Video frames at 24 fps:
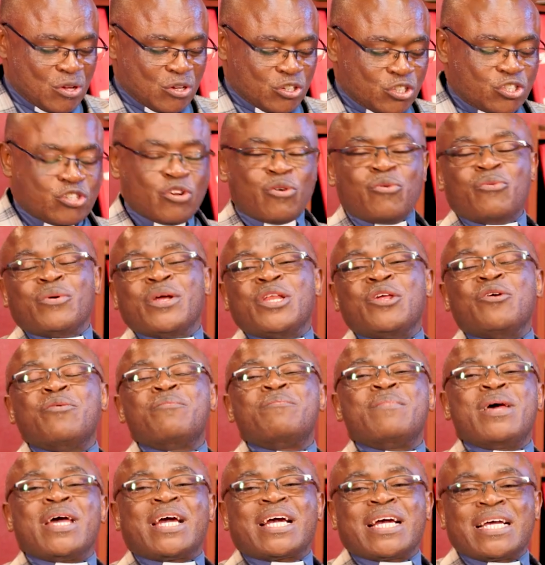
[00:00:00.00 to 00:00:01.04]
So will you
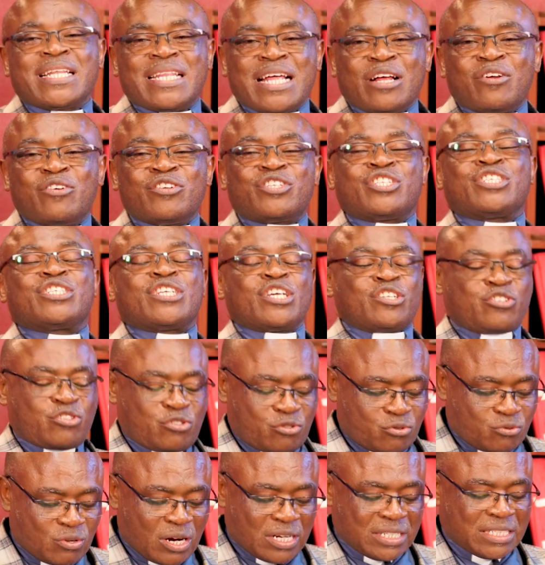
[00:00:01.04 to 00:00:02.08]
make the Lord Jesus
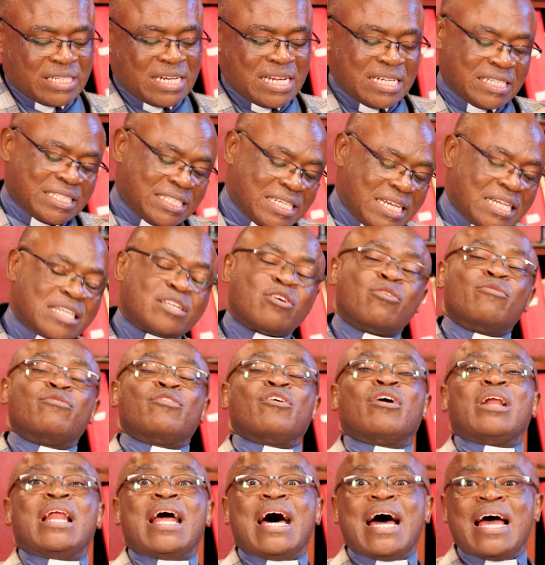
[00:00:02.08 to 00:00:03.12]
Christ the center of
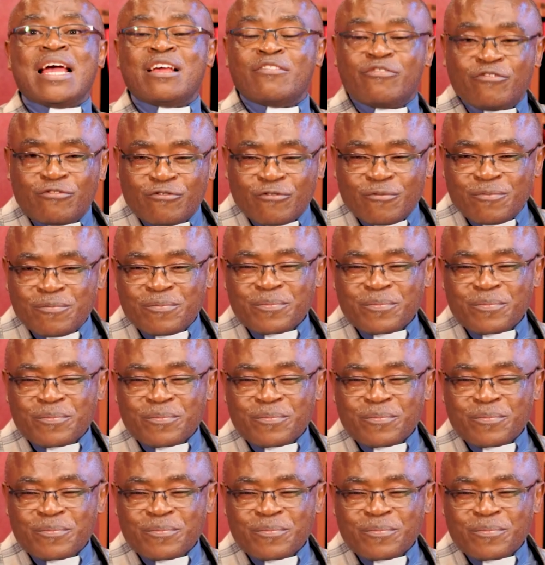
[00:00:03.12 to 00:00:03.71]
your life?